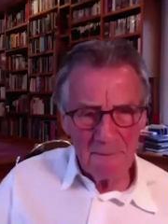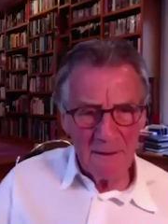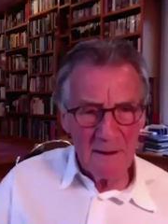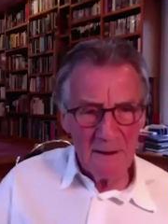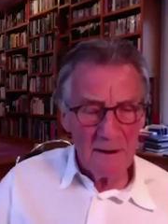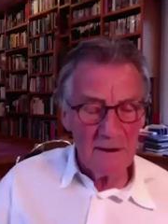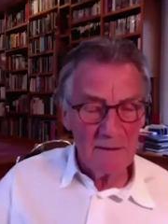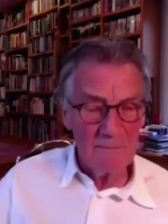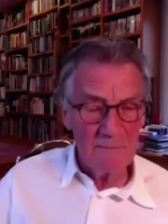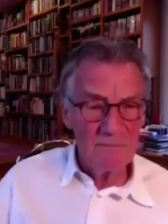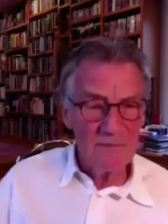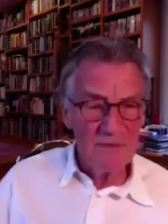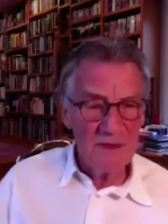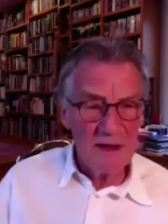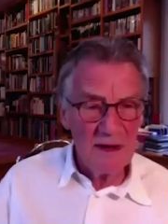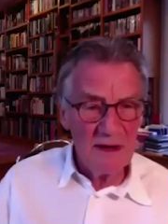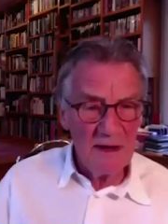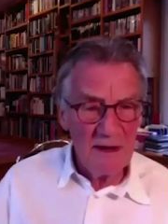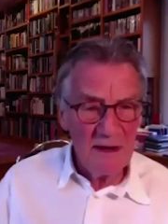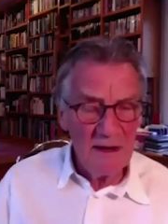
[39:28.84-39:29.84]
Um,
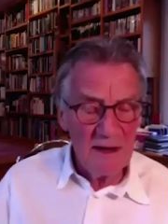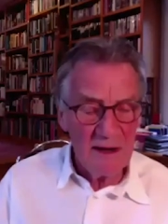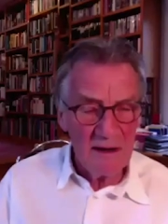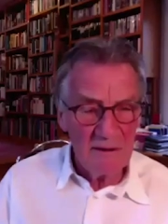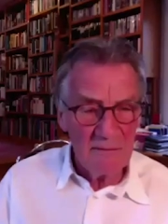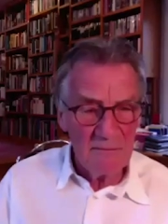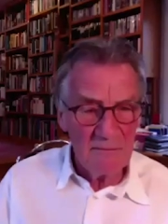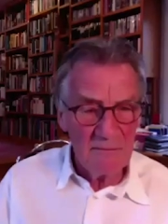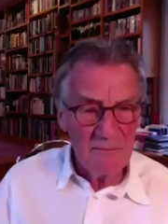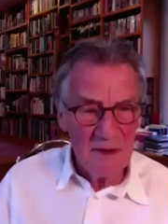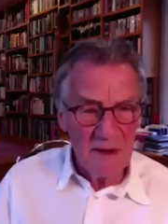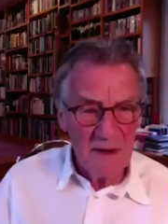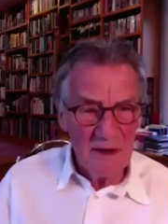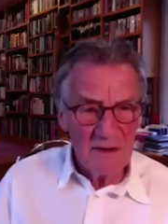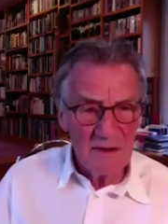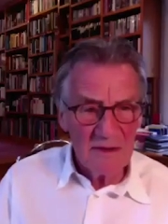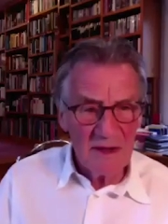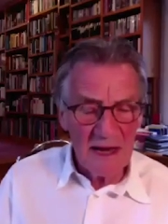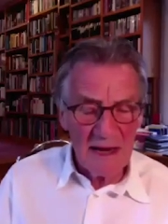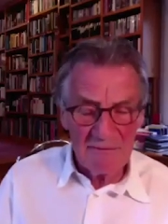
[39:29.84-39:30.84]
the, um,
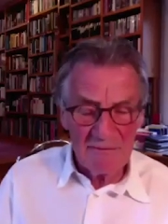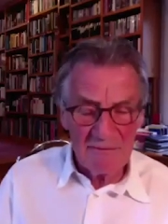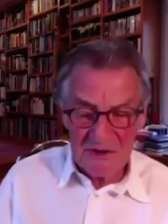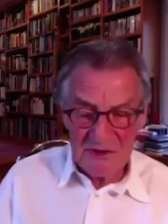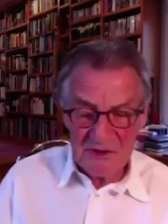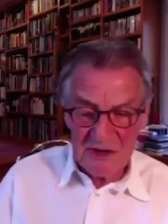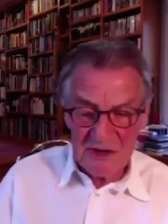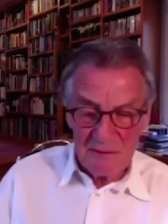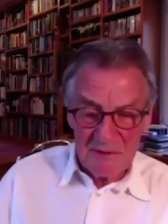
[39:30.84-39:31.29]
the lavatory